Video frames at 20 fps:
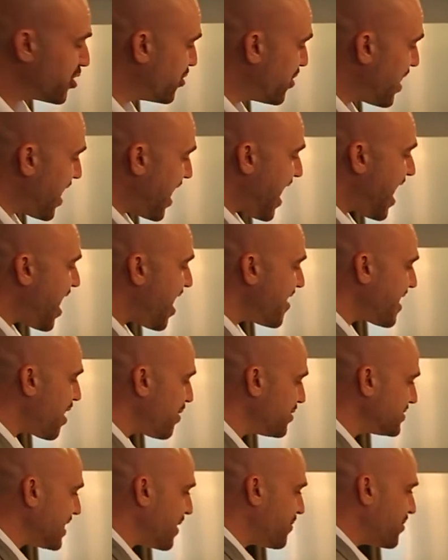you how that
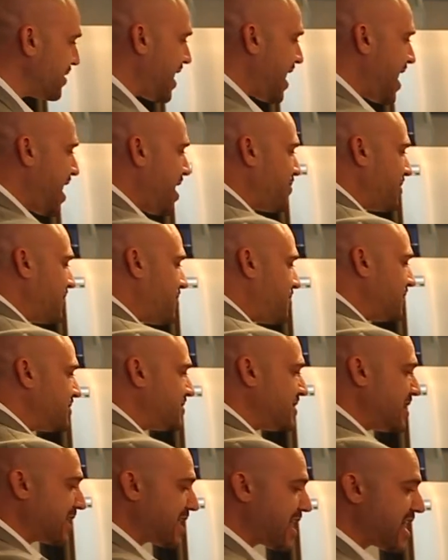was able to happen. I'm going
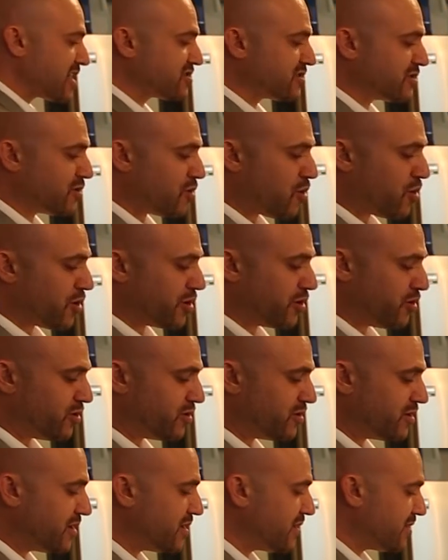to take actually
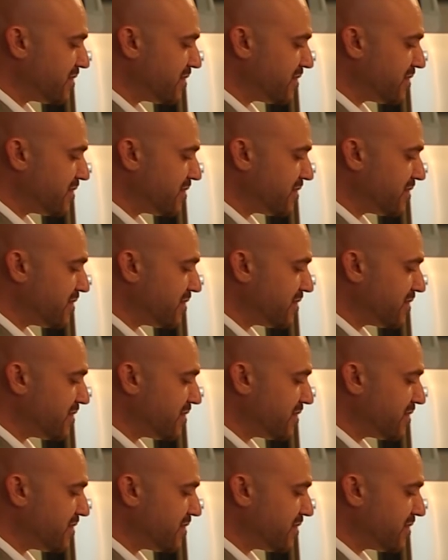oil,